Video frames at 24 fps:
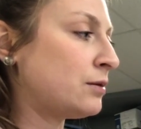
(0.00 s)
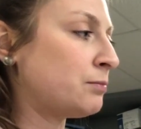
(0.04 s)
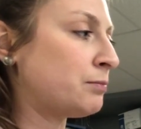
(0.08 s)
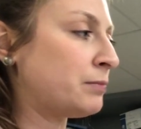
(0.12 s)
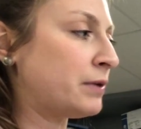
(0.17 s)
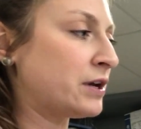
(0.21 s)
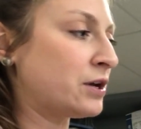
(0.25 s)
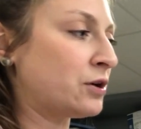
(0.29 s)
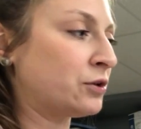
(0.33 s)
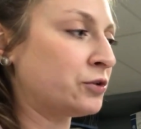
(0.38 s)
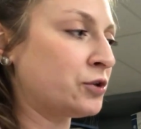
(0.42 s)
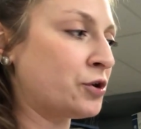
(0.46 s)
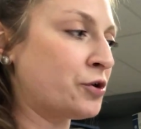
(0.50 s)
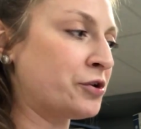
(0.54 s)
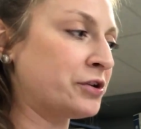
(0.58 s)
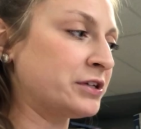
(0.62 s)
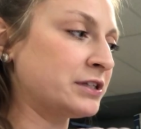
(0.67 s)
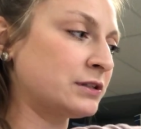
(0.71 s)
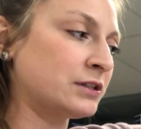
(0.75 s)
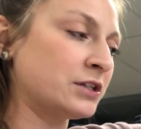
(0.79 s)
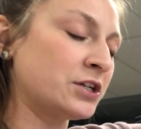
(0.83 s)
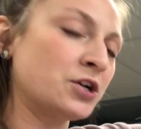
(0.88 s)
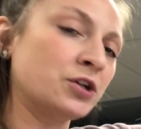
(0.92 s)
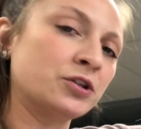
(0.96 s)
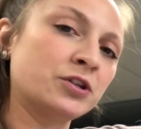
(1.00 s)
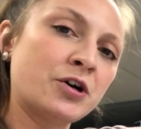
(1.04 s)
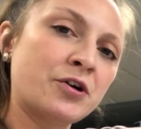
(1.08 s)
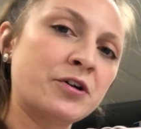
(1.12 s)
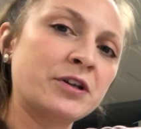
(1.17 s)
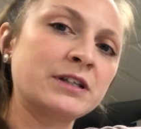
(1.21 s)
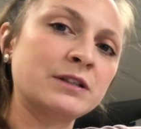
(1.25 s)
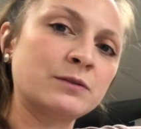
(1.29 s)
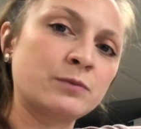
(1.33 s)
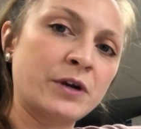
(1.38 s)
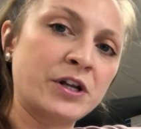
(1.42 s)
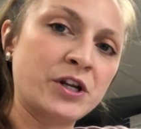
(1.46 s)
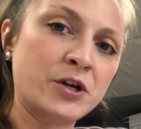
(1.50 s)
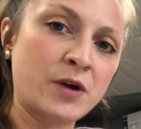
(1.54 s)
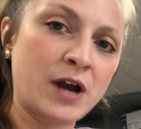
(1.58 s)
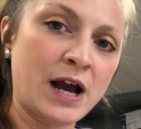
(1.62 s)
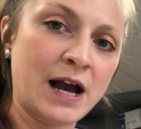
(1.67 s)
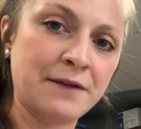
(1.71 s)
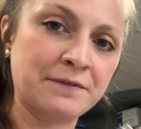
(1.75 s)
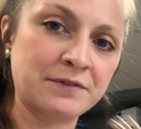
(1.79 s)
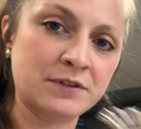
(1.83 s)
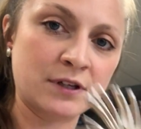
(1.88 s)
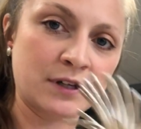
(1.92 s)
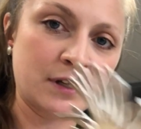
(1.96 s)
but you'll notice when you
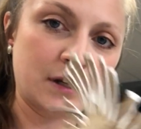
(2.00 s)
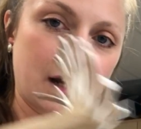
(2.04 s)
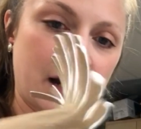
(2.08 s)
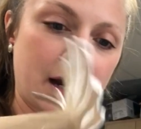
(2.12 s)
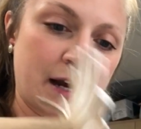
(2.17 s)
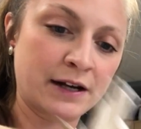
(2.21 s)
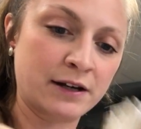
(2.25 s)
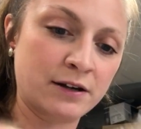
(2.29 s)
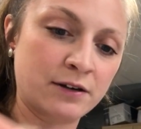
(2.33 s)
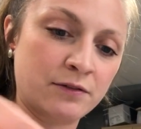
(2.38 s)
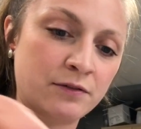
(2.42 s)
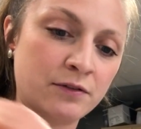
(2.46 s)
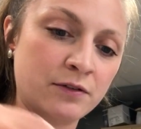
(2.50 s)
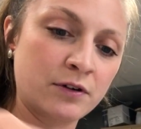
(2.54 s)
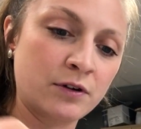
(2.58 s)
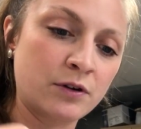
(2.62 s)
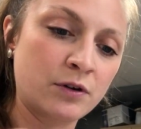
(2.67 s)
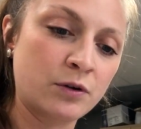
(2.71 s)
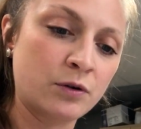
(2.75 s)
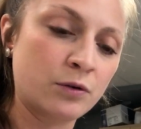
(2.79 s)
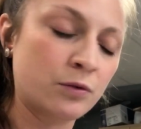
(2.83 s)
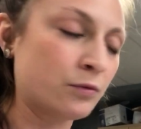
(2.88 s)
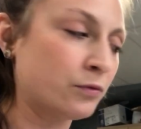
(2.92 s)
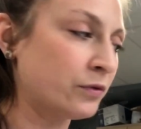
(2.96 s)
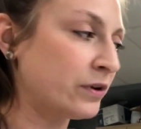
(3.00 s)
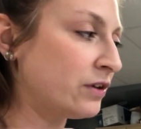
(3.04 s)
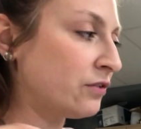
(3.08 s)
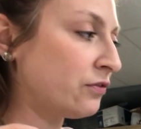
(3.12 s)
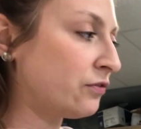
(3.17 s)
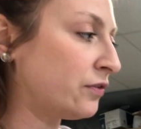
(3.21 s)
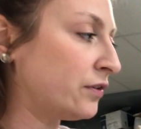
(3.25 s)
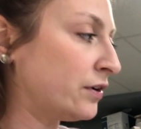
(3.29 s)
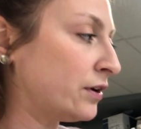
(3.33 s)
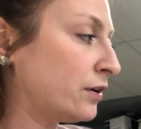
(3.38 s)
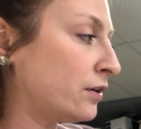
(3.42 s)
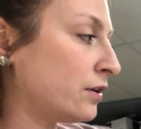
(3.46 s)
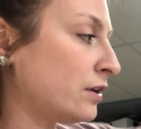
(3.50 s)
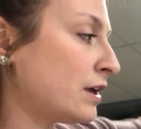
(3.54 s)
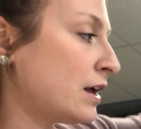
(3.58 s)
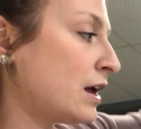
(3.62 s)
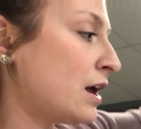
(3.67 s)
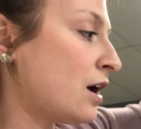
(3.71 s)
have to kind of refill.